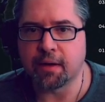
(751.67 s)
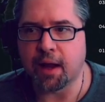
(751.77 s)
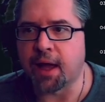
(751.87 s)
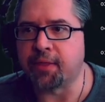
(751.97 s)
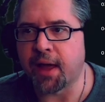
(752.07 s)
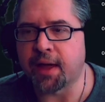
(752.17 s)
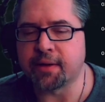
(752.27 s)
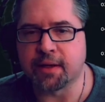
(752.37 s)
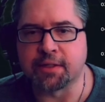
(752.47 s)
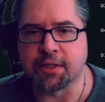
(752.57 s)
add
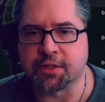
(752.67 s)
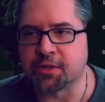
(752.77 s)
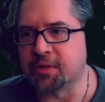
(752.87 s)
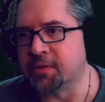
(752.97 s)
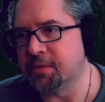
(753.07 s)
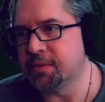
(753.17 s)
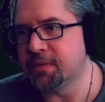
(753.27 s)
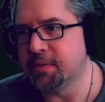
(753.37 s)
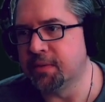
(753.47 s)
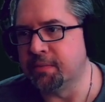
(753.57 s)
that additional
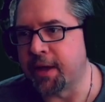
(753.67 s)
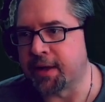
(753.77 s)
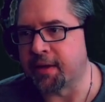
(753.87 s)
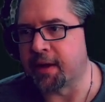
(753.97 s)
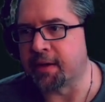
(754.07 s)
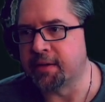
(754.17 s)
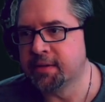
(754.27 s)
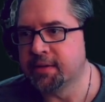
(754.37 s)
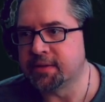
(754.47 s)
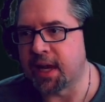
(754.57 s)
metadata
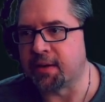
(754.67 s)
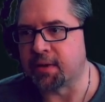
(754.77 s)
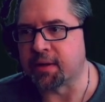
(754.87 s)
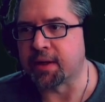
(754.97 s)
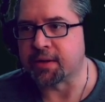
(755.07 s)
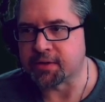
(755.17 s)
to everything.